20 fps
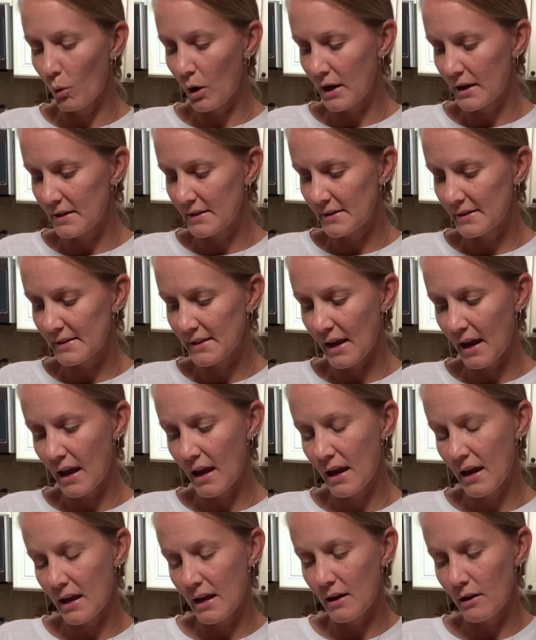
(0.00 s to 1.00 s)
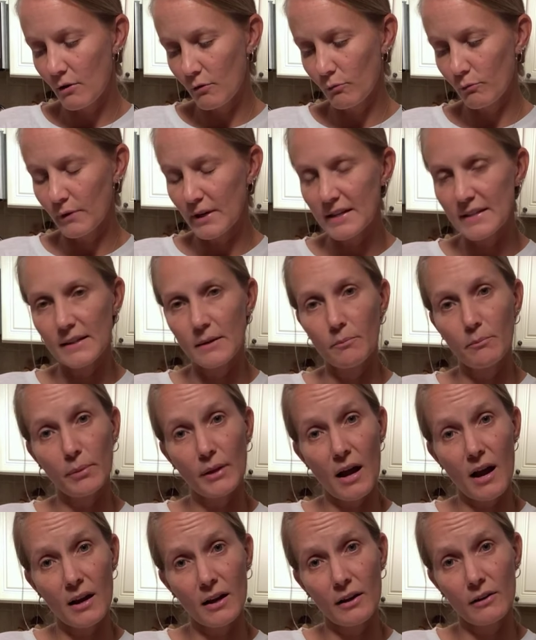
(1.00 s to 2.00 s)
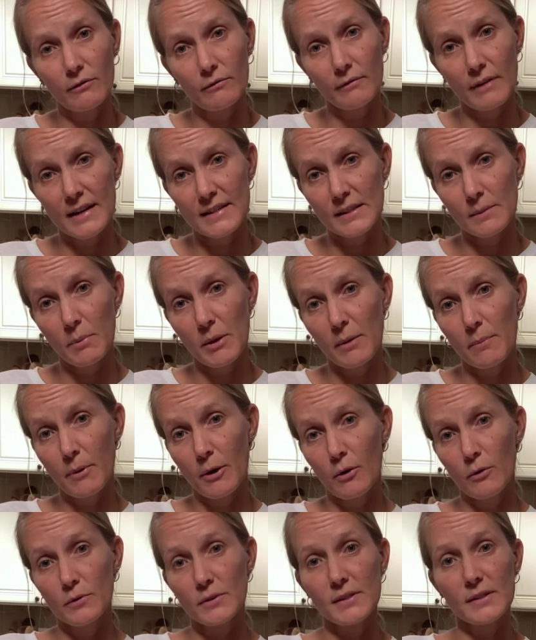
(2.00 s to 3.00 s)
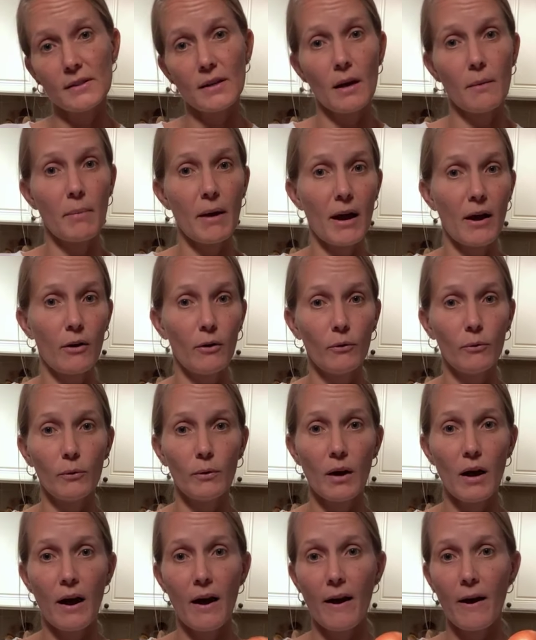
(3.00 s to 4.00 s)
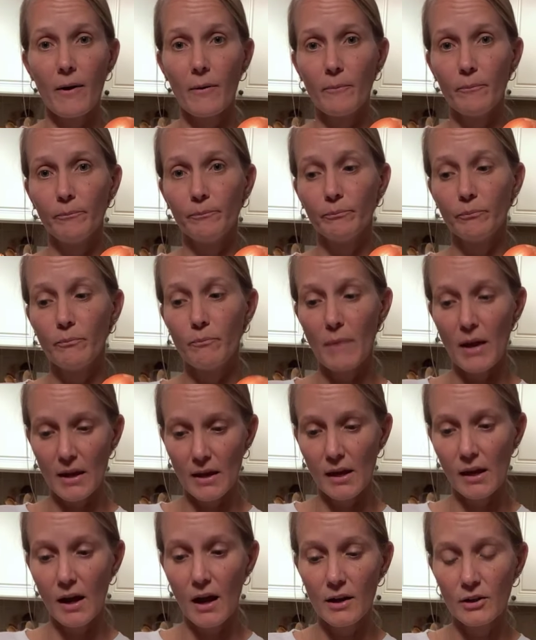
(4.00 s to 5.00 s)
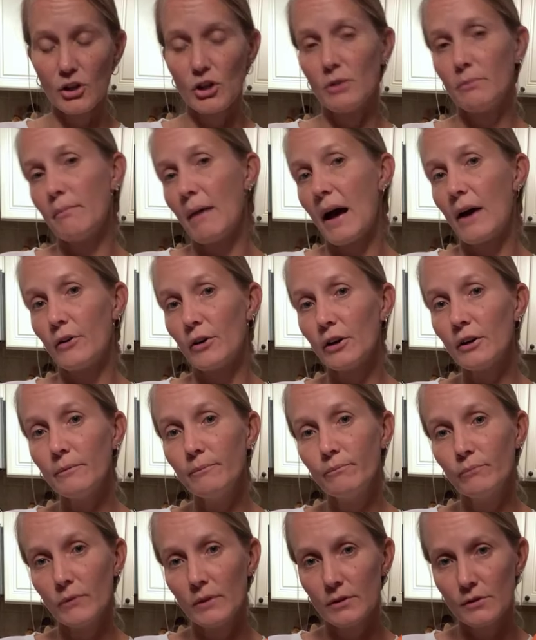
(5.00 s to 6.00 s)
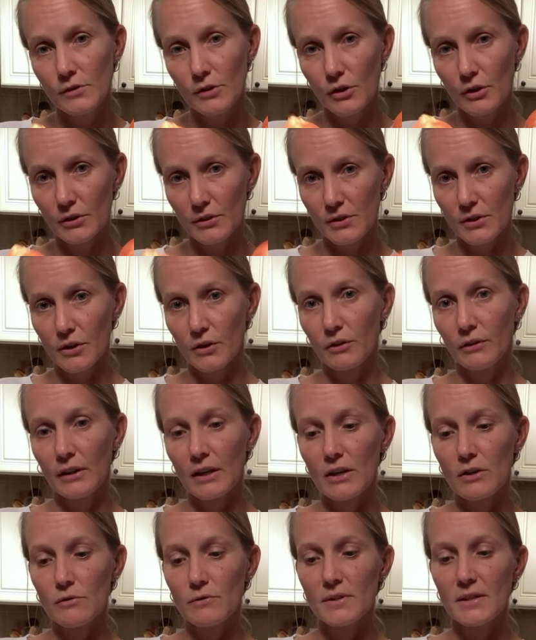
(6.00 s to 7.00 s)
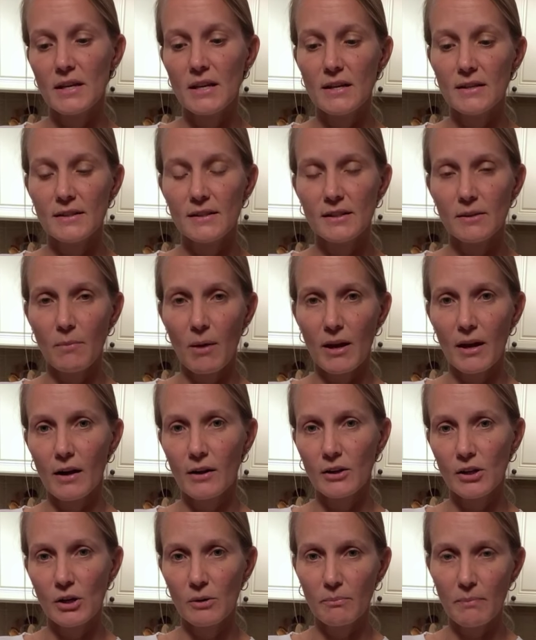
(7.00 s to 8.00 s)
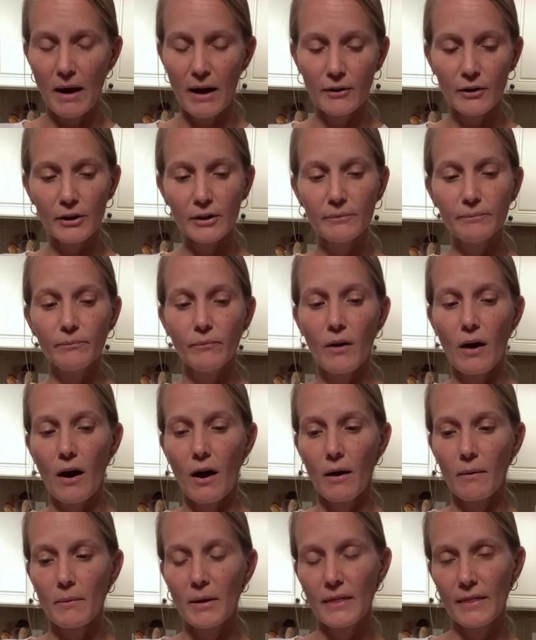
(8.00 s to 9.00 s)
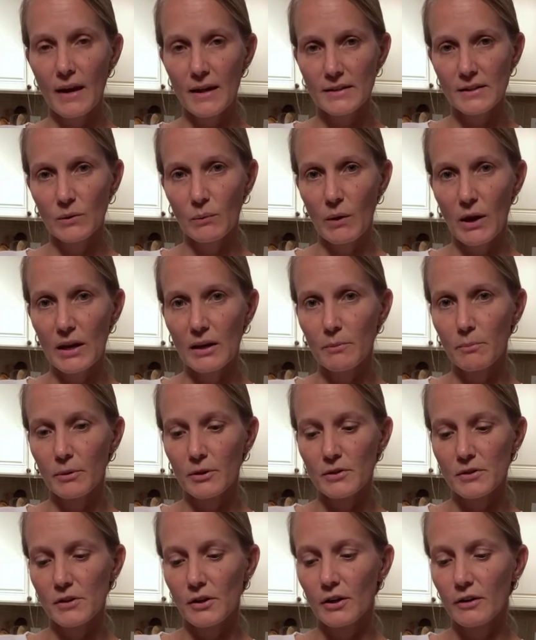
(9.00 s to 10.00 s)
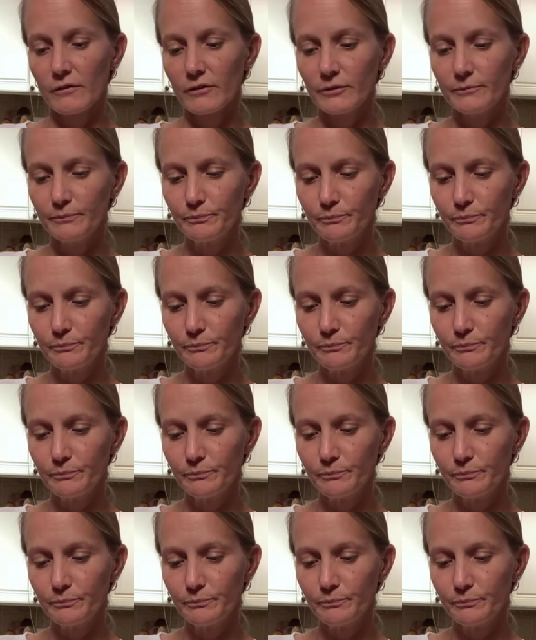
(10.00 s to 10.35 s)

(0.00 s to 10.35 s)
was a recent blog recipe post about um, making onion powder. So you could certainly use these to make onion powder. Um, and that's a way to preserve